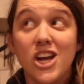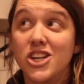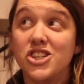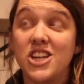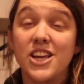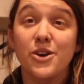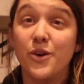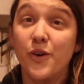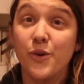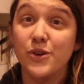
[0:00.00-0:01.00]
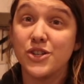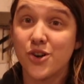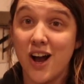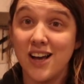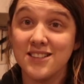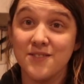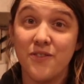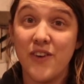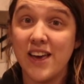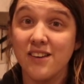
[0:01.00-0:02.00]
she who tries and
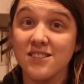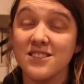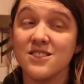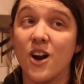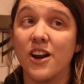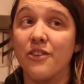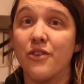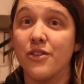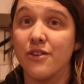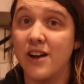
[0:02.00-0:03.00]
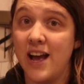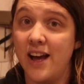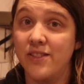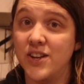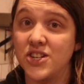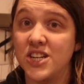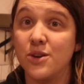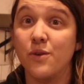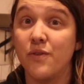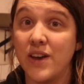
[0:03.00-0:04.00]
fails is already further ahead than she
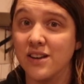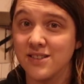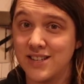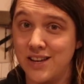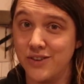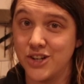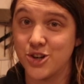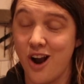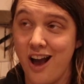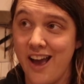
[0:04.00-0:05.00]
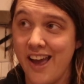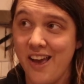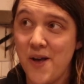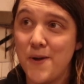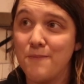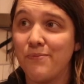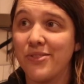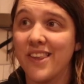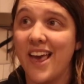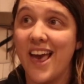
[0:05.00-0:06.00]
who fails to even try.
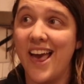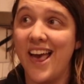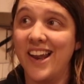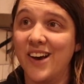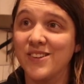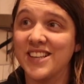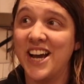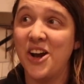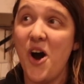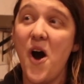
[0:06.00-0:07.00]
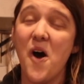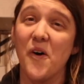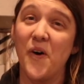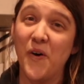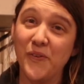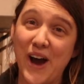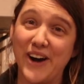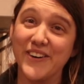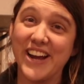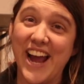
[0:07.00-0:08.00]
And I was like, oh,
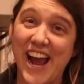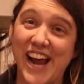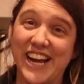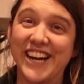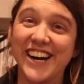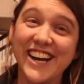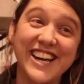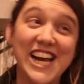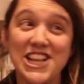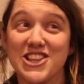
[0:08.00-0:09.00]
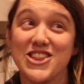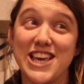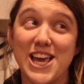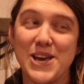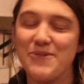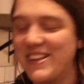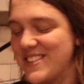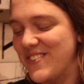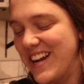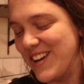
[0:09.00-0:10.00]
wow, okay, it's a theme.
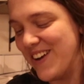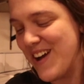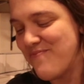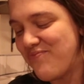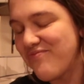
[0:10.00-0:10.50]
So anyway,